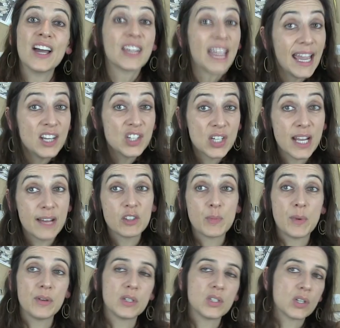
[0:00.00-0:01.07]
Occasionally I've
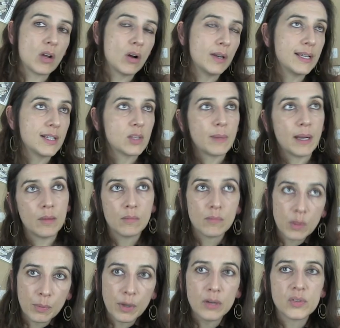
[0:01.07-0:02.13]
spoken to colleagues about
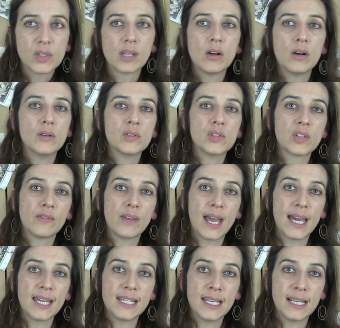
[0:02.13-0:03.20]
the pros and cons of
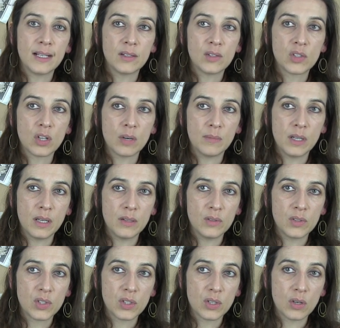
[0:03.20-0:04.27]
adding stop
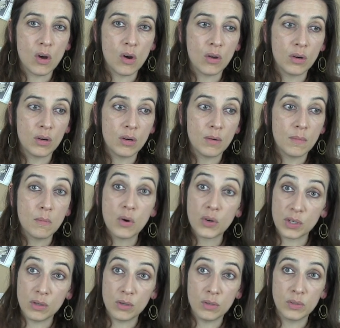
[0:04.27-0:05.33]
notes on
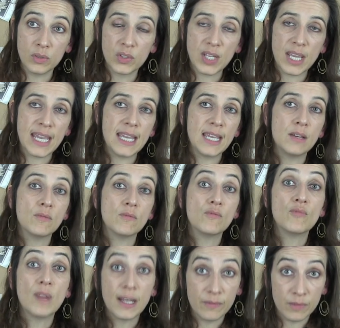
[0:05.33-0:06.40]
modern horns in
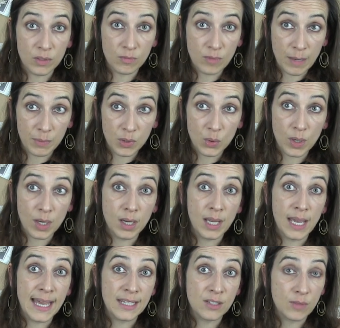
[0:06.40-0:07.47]
relevant
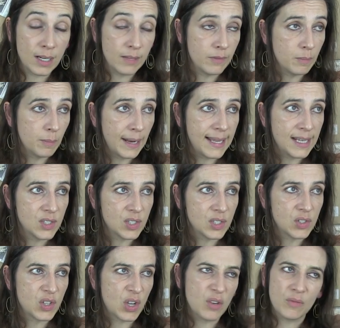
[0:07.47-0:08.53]
repertoire and relevant
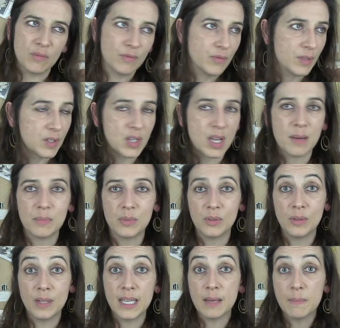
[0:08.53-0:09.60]
places. So, for
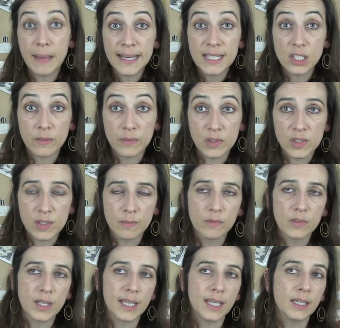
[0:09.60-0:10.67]
example, in a Beethoven
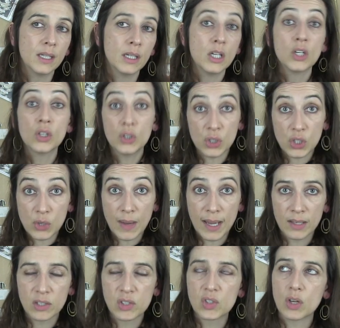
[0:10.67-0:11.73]
symphony, could you
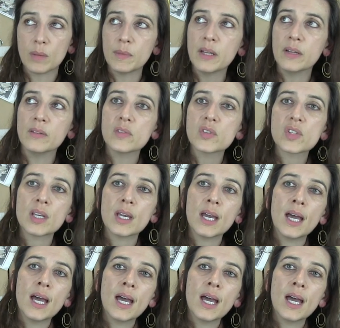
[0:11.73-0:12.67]
add the stop notes?